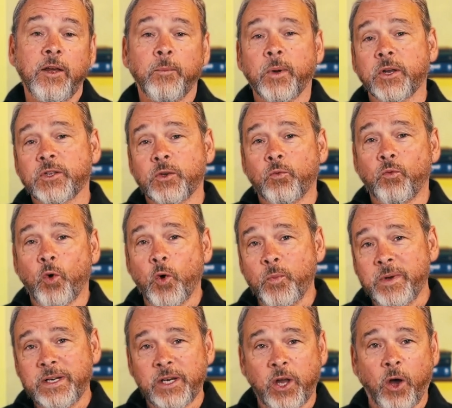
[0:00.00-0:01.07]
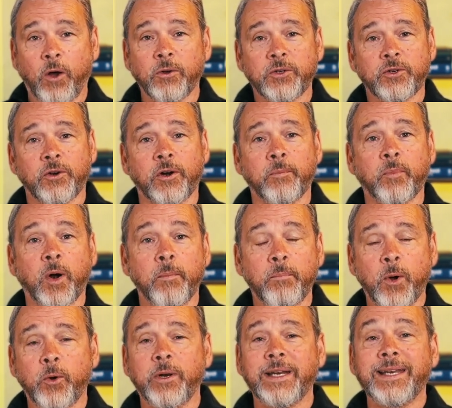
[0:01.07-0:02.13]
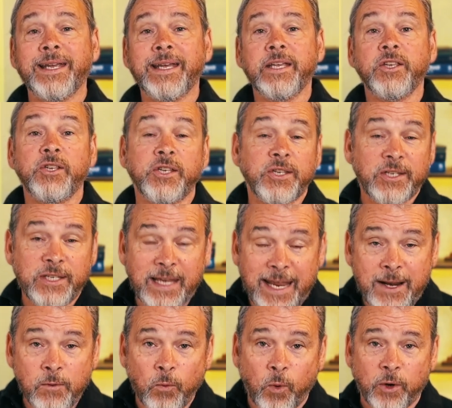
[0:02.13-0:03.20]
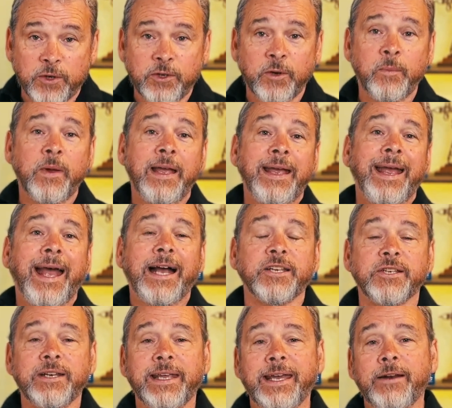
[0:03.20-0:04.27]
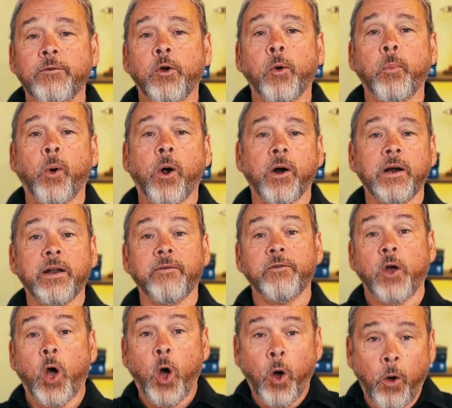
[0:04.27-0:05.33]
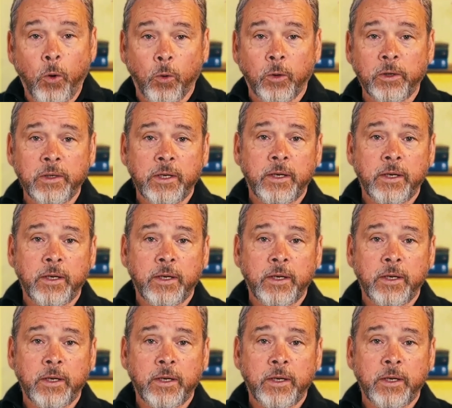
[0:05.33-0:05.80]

because the Roman culture promoted state worship as an integral part of the whole.